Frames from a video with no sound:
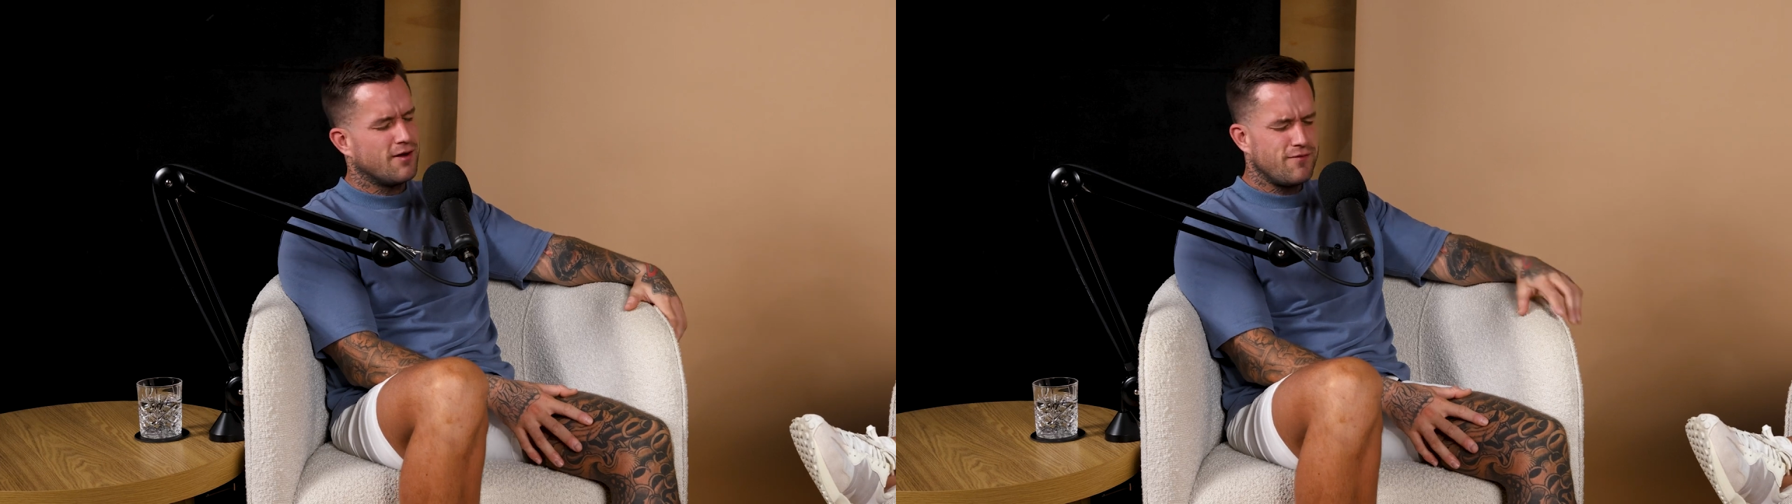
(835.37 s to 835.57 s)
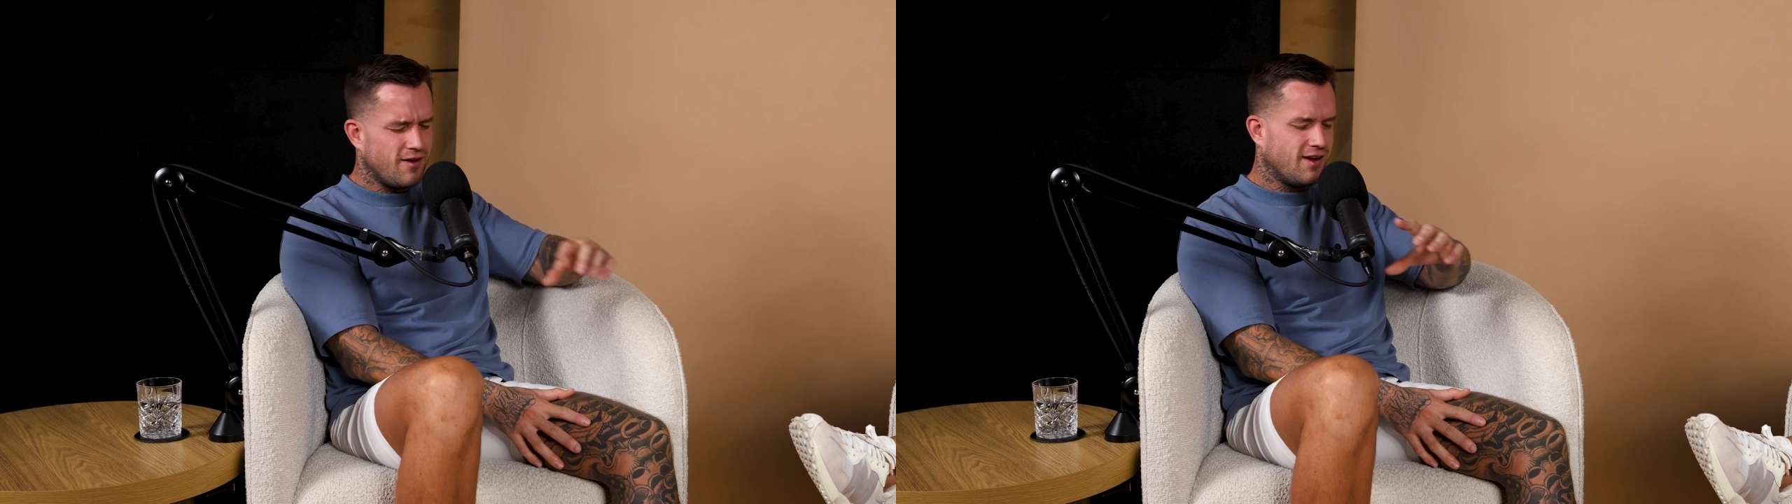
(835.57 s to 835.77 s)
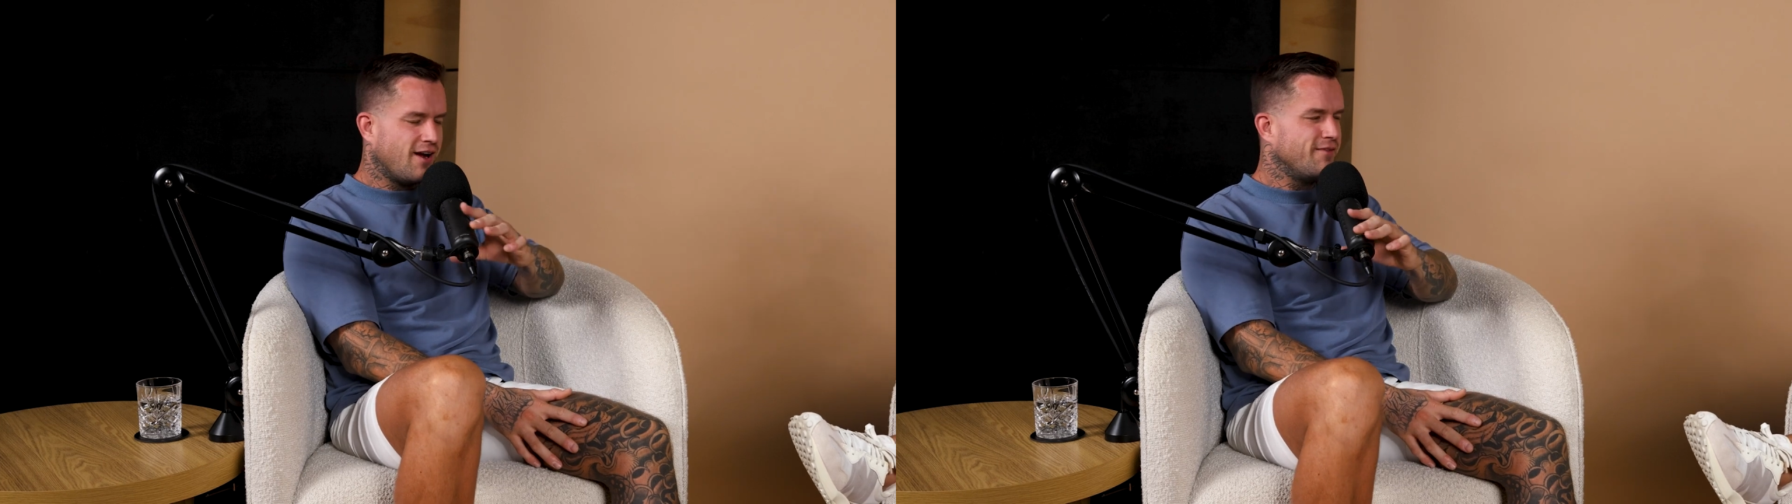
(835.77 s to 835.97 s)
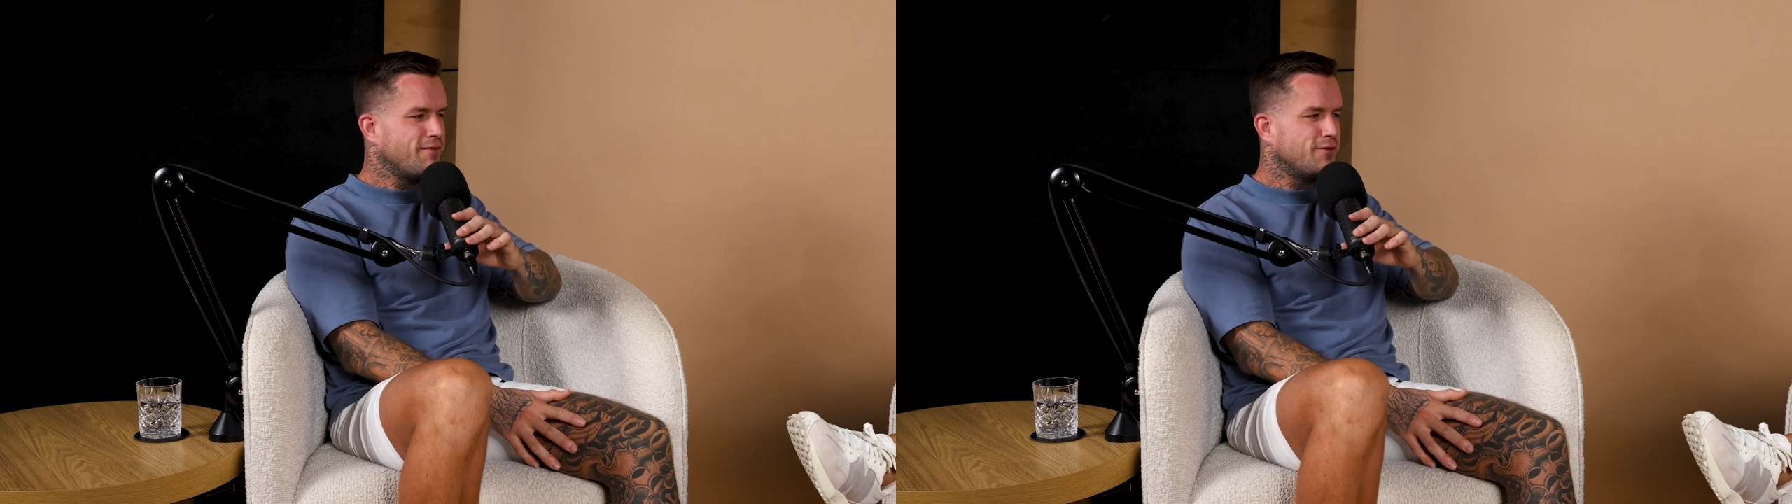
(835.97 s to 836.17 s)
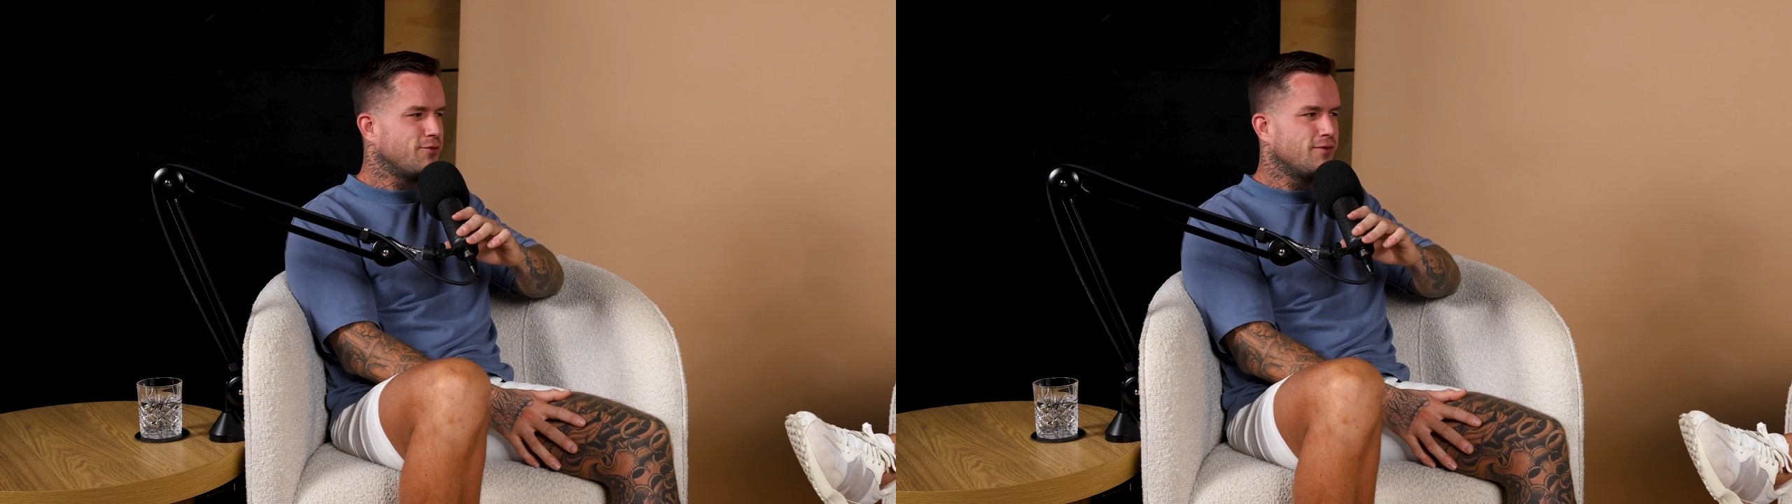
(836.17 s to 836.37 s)
I've
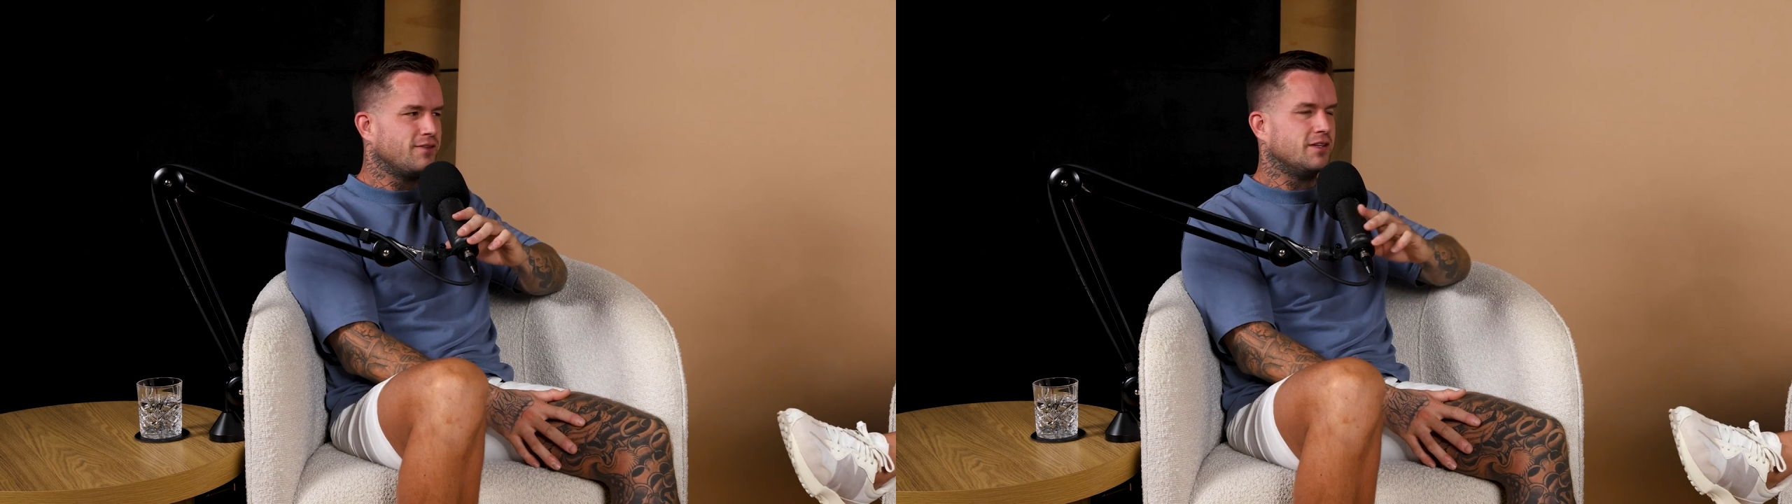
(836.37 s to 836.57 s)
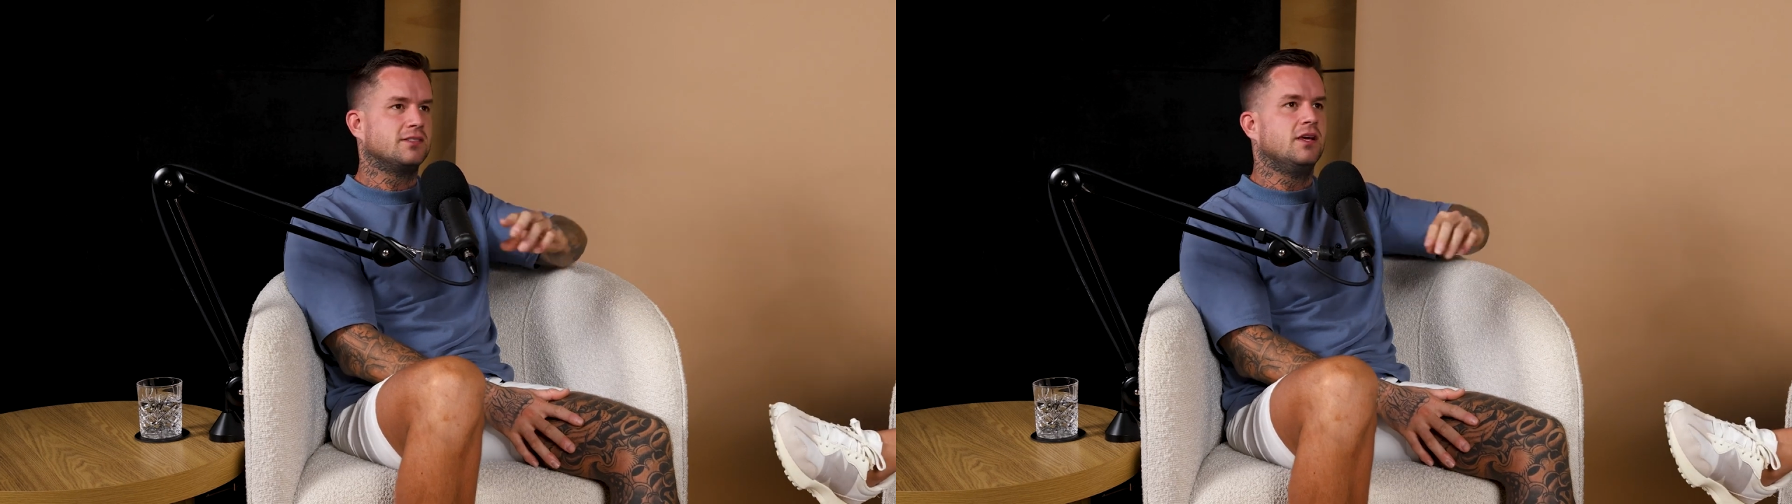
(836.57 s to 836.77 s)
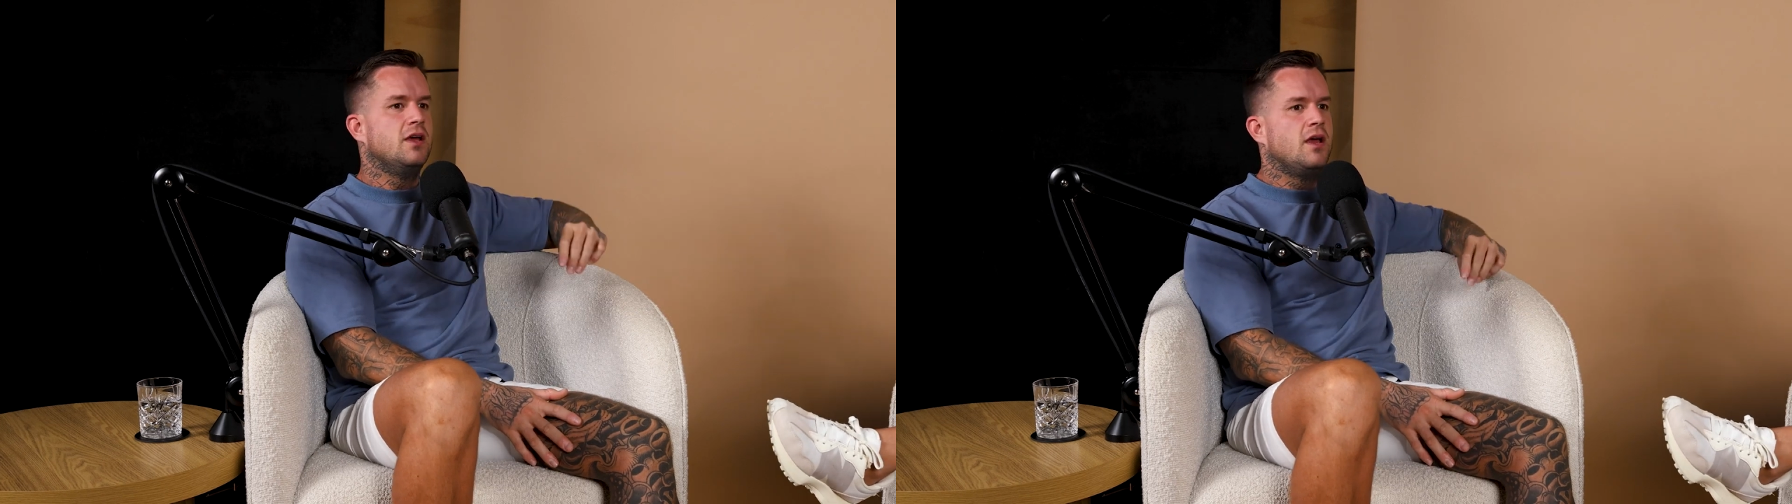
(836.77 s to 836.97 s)
never thought of this.